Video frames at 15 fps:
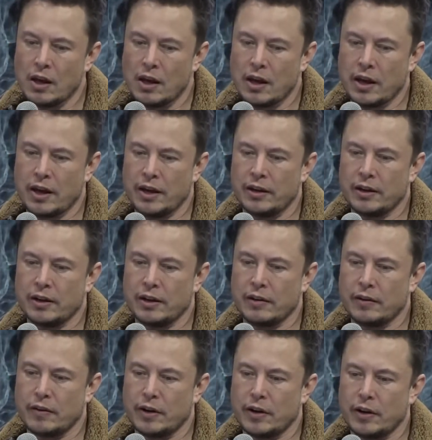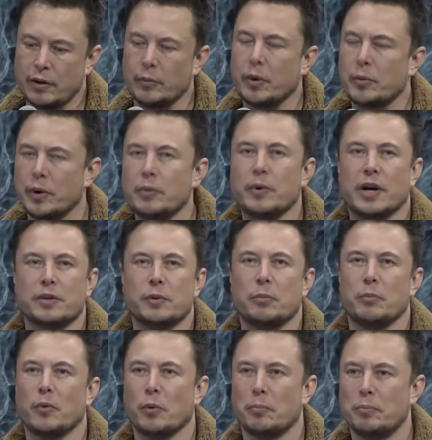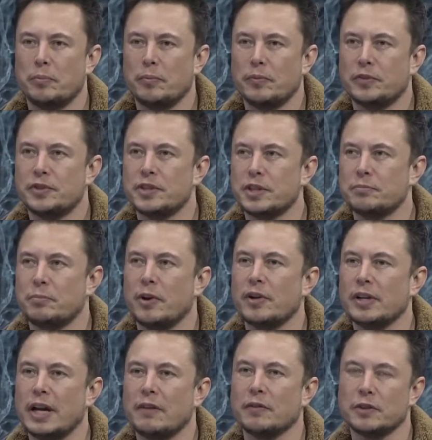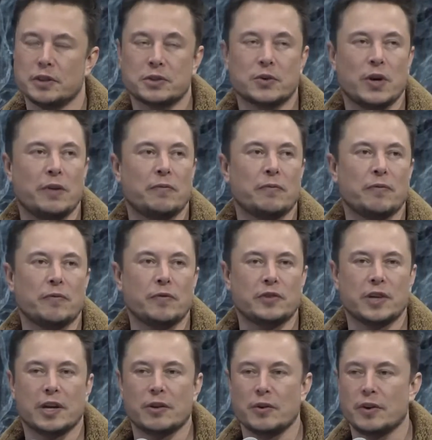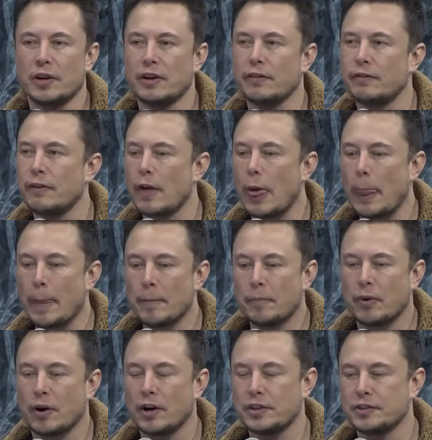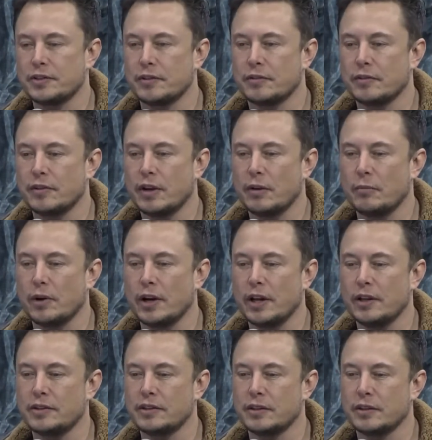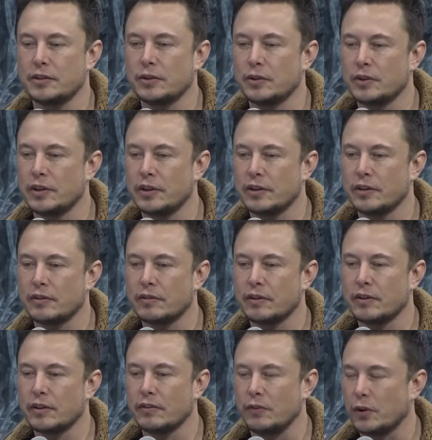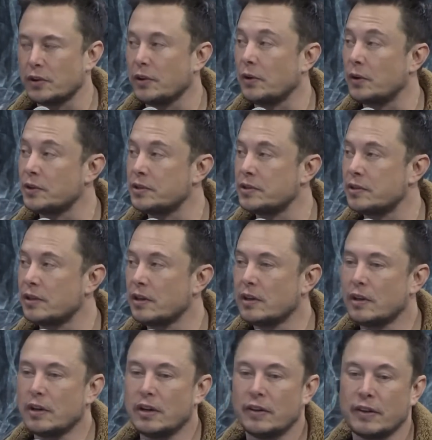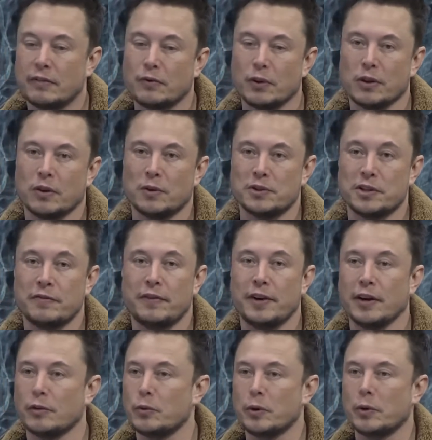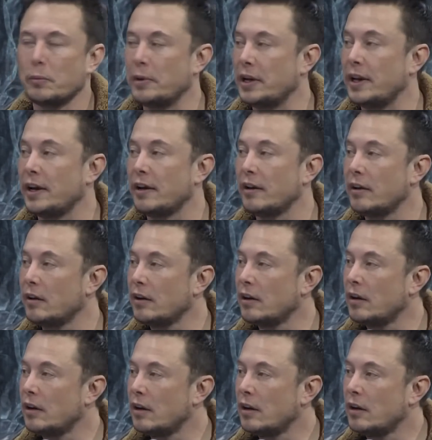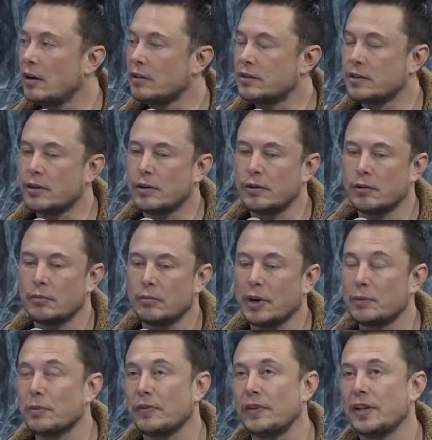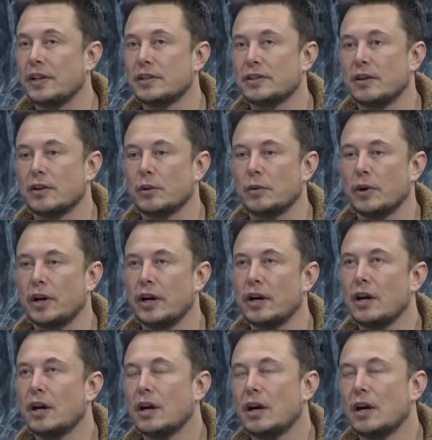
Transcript: and we actually were just barely able to scrape together enough parts and money to do the 4th launch. If that 4th launch had failed, we would have been dead. So multiple failures along the way.